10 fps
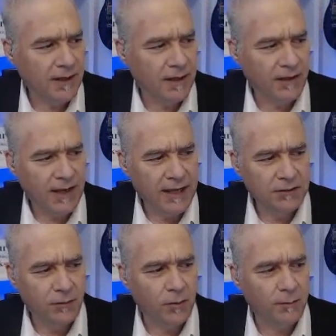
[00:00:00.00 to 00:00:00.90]
They
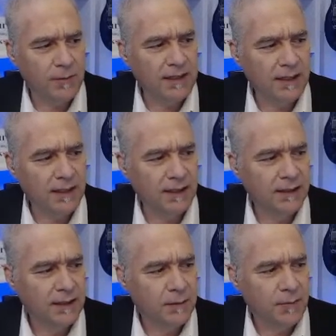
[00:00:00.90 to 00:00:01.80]
ask for a meeting
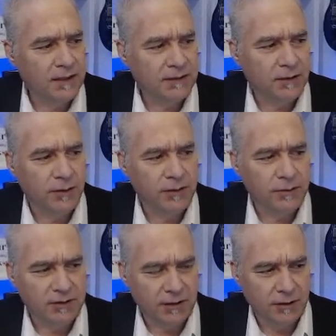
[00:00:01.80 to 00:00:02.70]
because they're
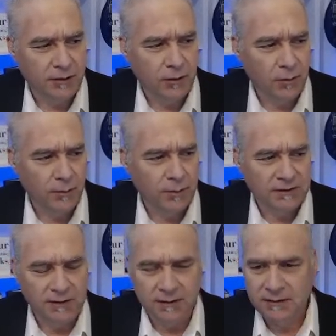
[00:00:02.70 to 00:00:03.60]
interested in your
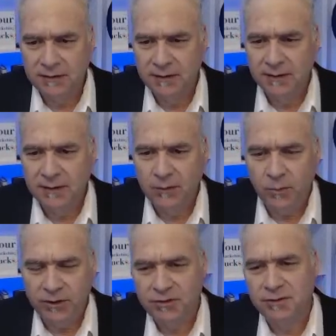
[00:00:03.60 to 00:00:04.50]
business,
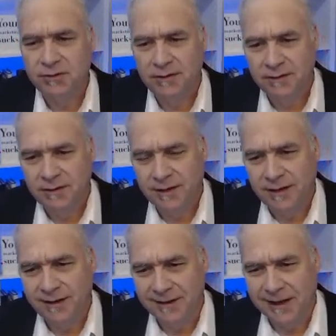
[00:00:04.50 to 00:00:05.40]
which
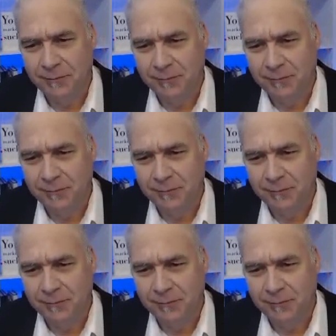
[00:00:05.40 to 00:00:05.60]
at